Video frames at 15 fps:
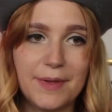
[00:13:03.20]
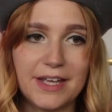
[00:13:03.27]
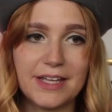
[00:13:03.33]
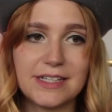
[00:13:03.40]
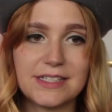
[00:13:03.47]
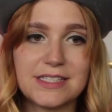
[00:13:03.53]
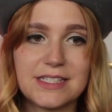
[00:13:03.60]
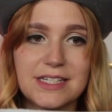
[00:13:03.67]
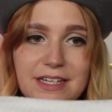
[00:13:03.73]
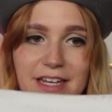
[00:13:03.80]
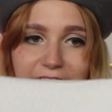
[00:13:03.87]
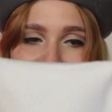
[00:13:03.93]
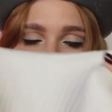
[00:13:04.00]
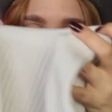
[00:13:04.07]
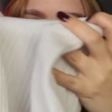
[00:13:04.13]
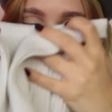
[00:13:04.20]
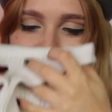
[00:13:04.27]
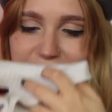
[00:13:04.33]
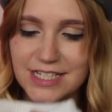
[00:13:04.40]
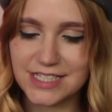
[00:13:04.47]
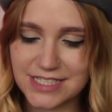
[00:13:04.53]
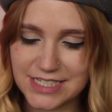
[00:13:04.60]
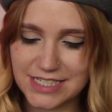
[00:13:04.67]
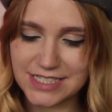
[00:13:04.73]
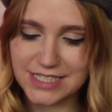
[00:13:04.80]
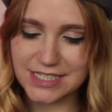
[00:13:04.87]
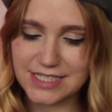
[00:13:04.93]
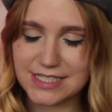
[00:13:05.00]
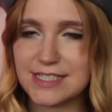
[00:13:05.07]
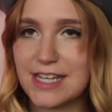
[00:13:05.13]
biggest
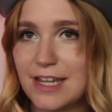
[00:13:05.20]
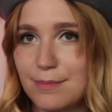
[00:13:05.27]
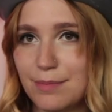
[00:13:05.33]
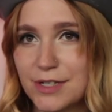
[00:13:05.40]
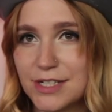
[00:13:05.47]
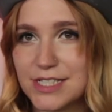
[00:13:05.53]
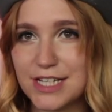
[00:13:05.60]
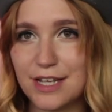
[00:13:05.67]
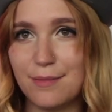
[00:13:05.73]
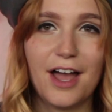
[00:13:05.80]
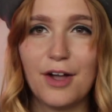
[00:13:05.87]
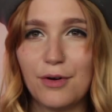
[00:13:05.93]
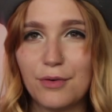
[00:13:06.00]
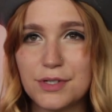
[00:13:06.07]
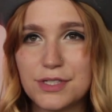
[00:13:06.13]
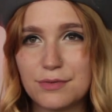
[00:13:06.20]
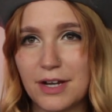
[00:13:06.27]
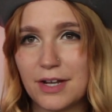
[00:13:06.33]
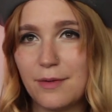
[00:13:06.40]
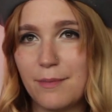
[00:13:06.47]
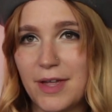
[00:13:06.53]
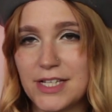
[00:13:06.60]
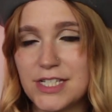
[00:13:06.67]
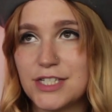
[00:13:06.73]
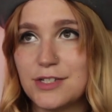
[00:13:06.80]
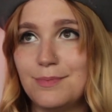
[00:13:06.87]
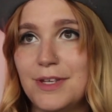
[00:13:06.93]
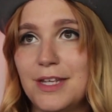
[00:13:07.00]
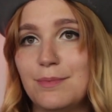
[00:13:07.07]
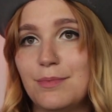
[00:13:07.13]
1960s staple tip I always recommend
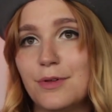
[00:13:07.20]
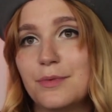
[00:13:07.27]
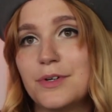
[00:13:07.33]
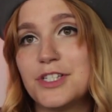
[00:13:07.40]
to people,